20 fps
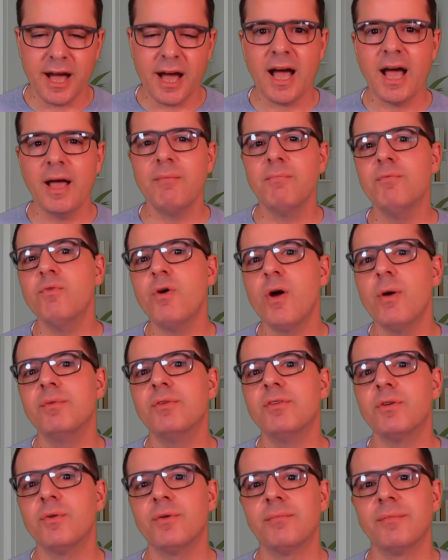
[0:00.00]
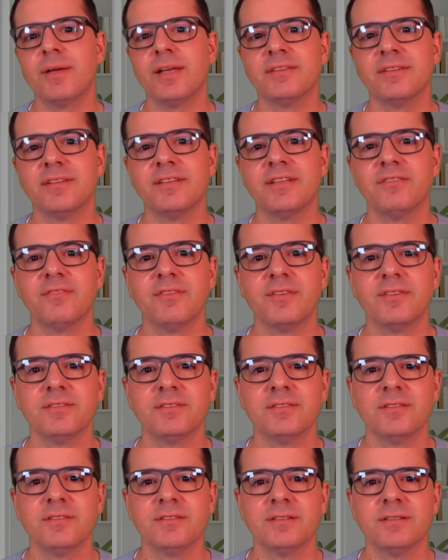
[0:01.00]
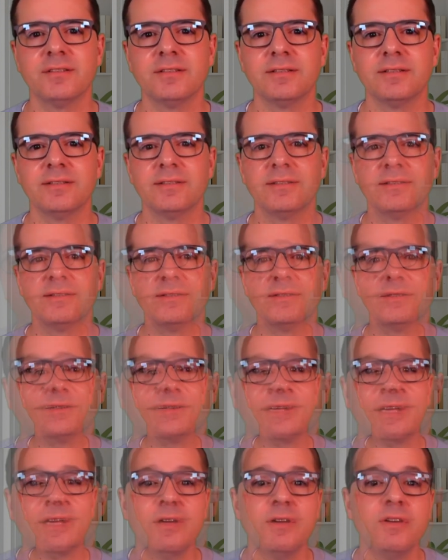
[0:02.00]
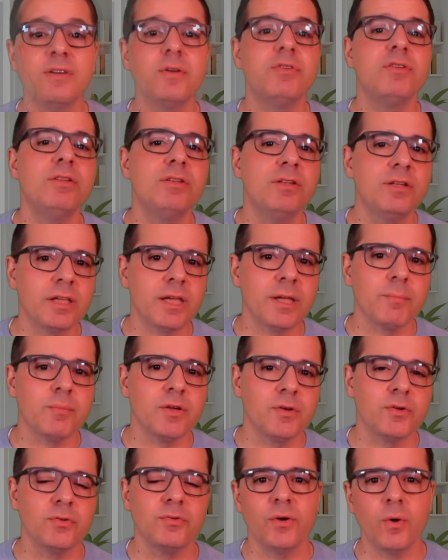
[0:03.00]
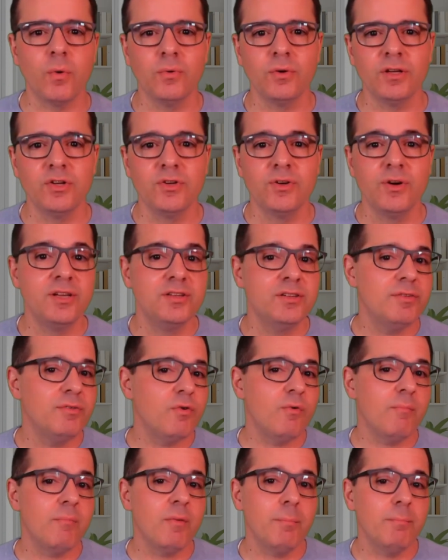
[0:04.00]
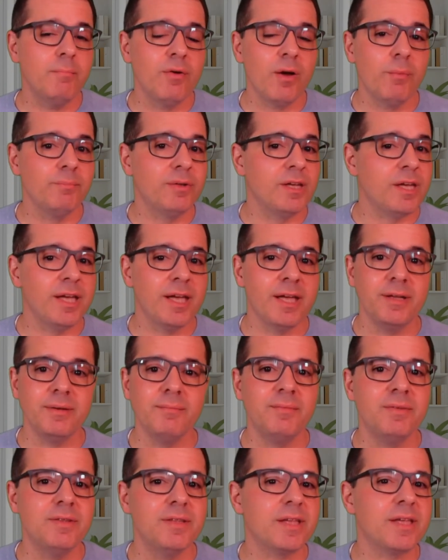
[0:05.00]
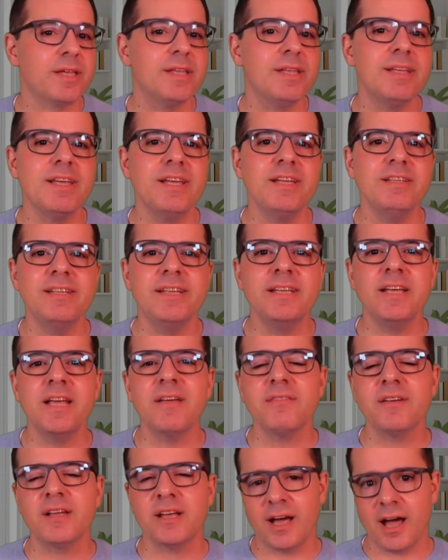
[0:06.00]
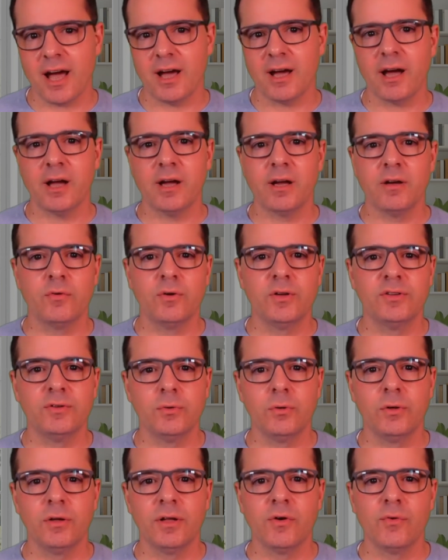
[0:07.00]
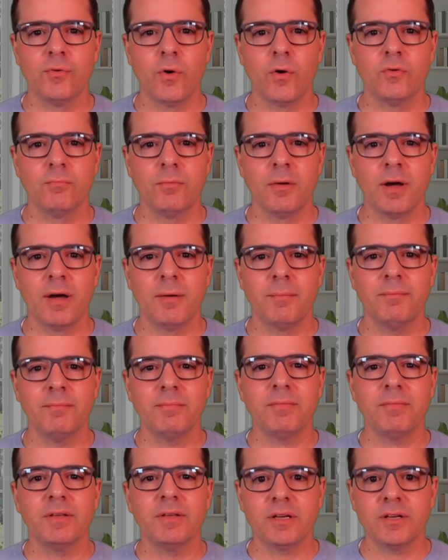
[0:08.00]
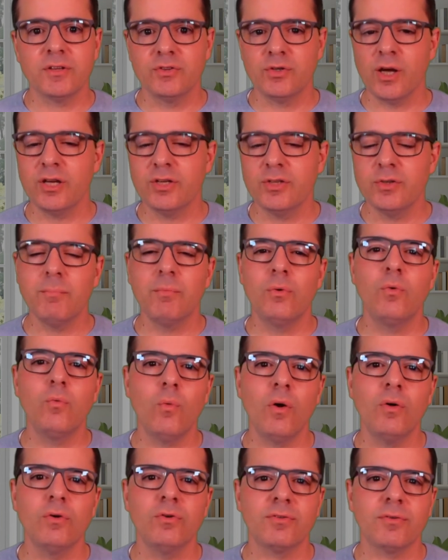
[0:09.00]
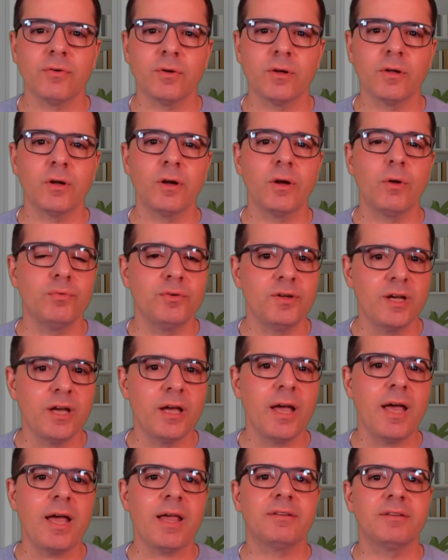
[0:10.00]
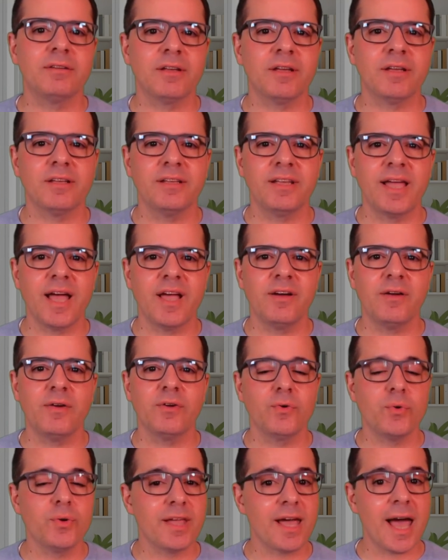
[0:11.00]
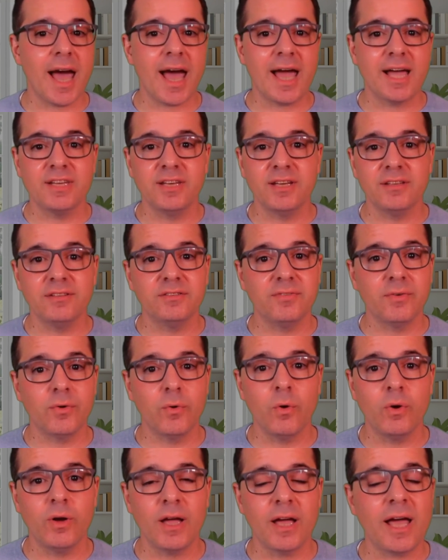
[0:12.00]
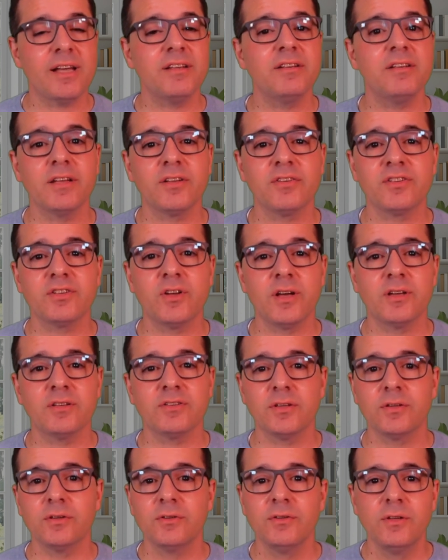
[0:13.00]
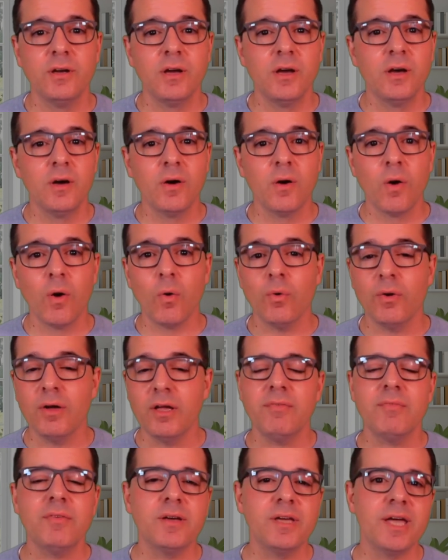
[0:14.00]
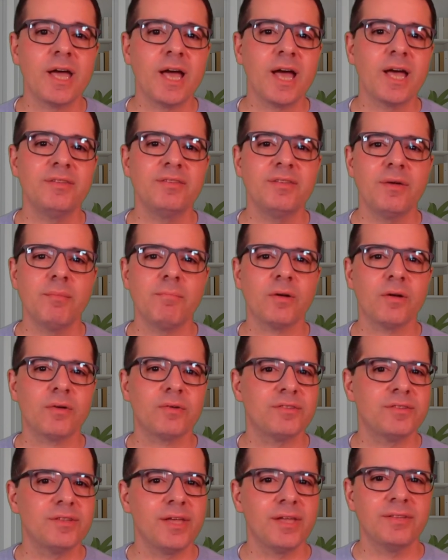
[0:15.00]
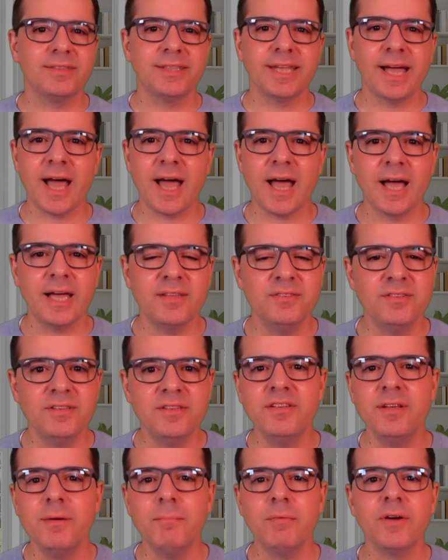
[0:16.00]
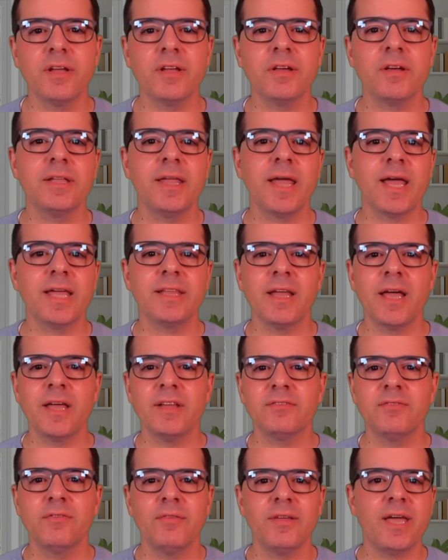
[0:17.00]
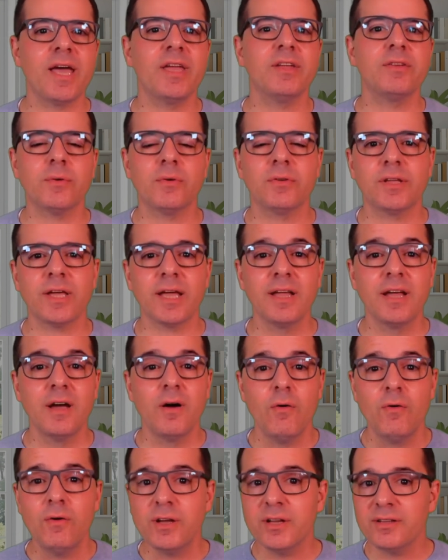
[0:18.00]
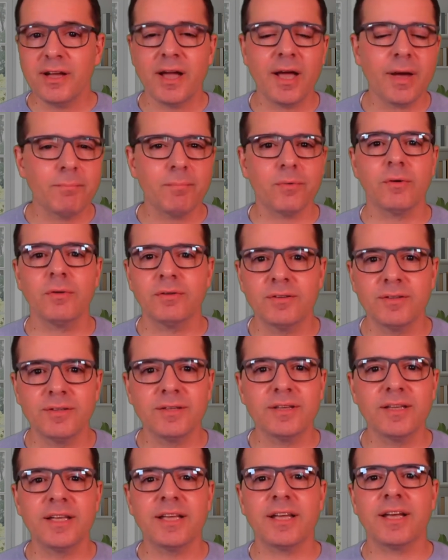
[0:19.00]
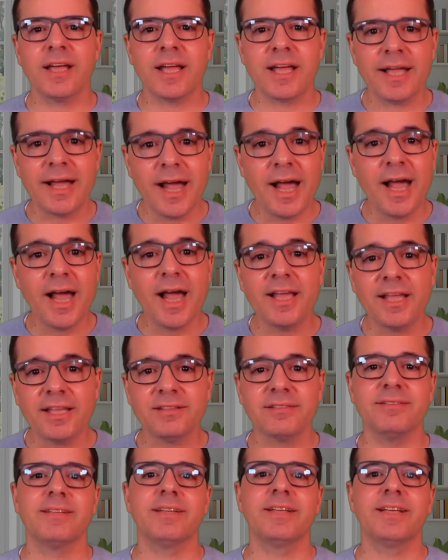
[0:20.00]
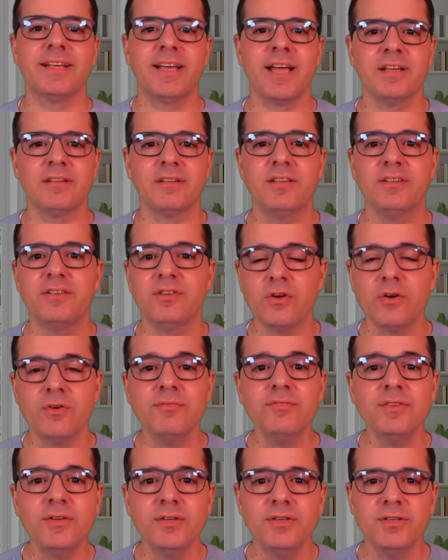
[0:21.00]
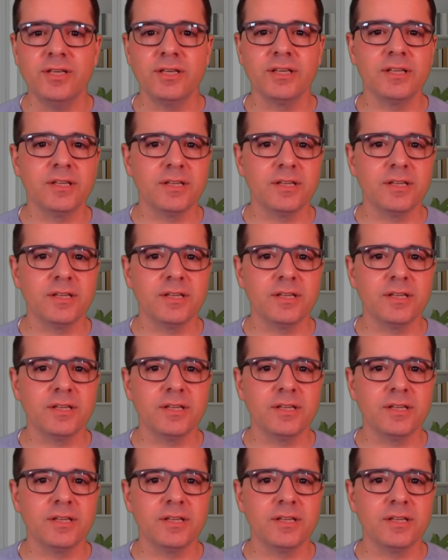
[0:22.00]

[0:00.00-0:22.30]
I promise you it makes a difference. Using delimiters totally transformed my prompting game. It's like giving the AI a crystal clear roadmap. Try triple quotes for enclosing content, headers with hashes for organizing instructions, or even XML-style tags to separate your guidelines from the actual data or examples. The AI instantly gets it, no confusion.